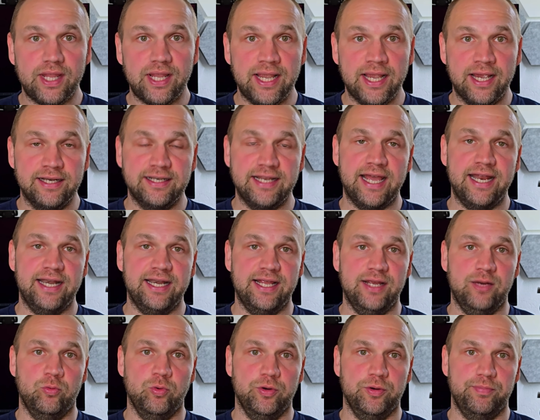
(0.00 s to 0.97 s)
and then
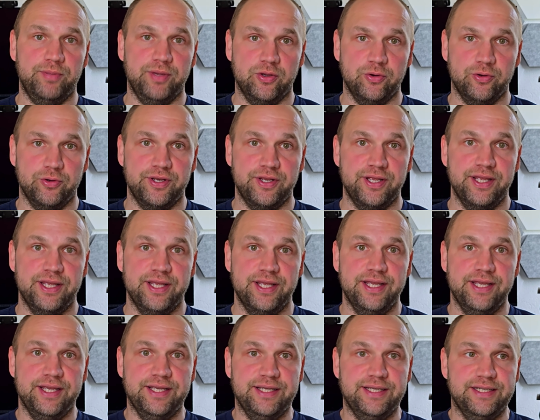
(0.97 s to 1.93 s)
it would be good.
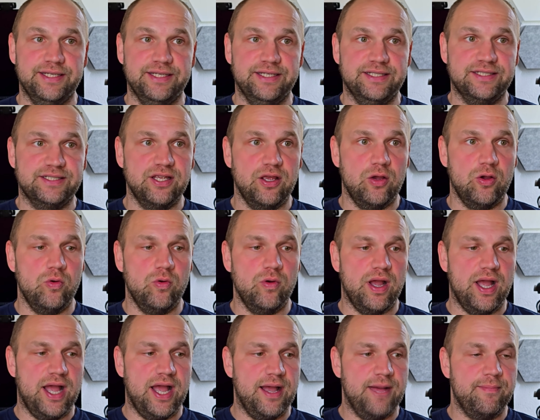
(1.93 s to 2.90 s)

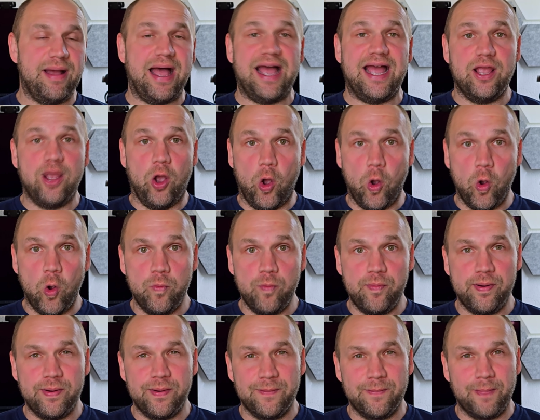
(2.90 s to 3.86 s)
So I
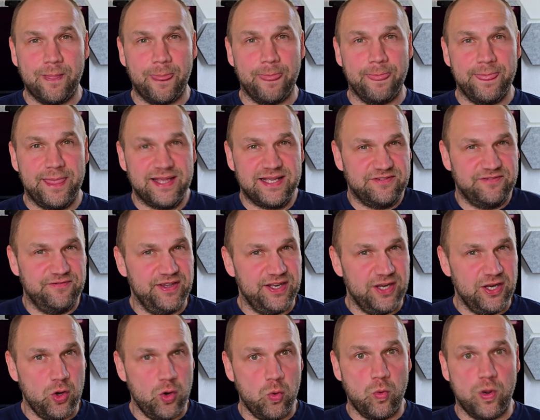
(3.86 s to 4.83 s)
hope this
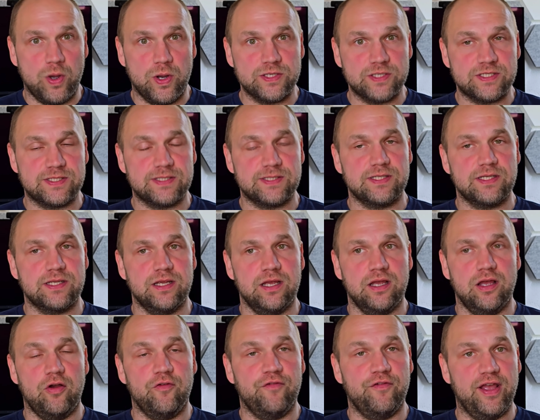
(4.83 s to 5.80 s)
video was
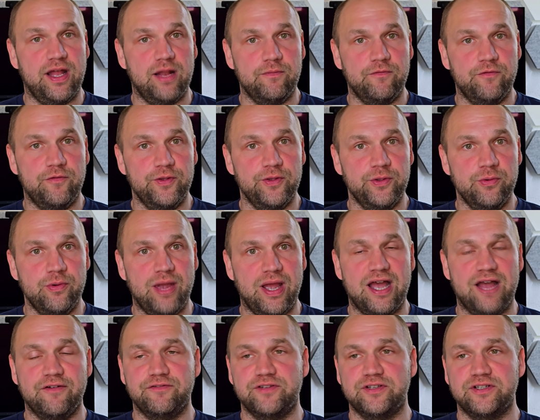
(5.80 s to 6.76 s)
of help for you
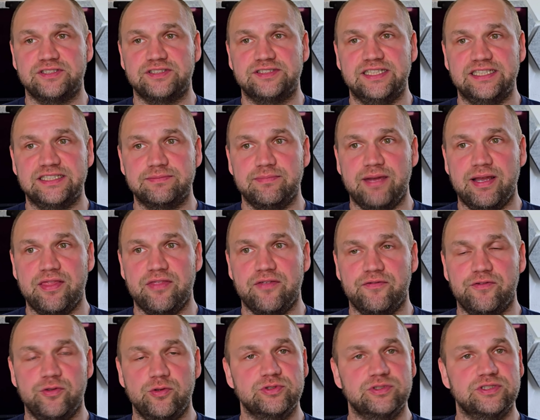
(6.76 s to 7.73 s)
after 6 months
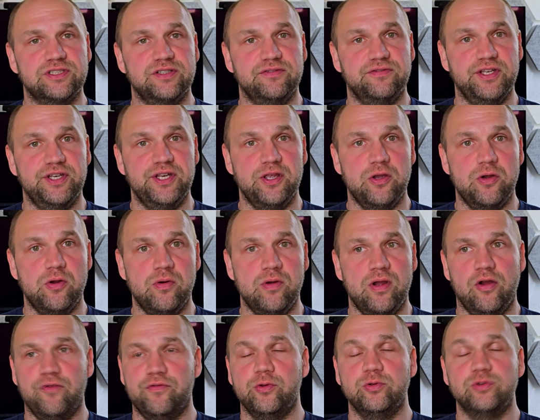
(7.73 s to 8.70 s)
of
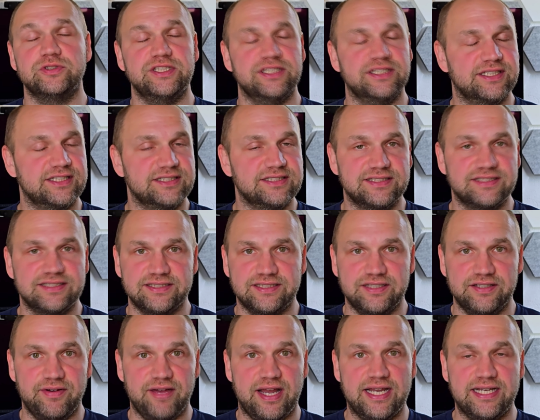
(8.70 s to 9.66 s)
using this
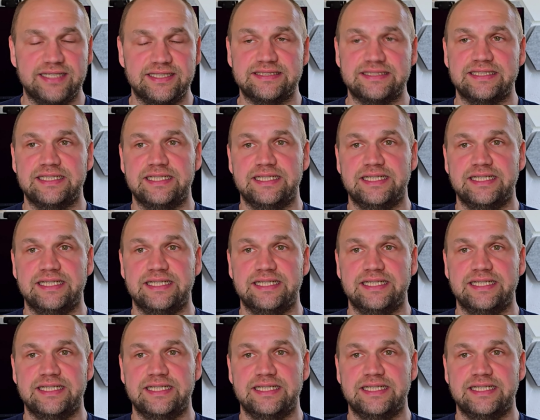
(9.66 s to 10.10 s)
device.